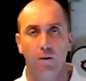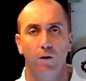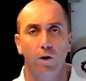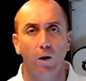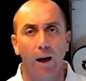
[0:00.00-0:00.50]

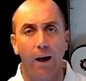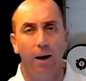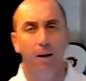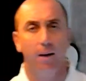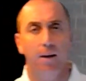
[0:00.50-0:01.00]
Yoi.
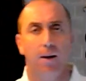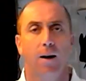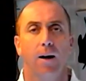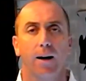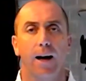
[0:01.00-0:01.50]

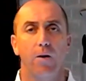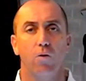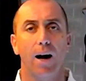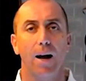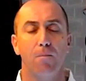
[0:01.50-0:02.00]
Okay,
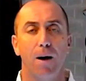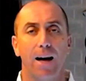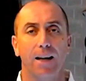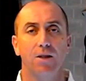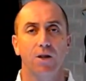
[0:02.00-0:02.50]
right leg
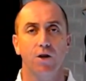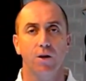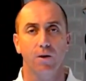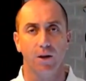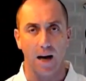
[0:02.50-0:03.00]
back into
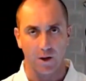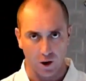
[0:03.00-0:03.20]
shiridachi.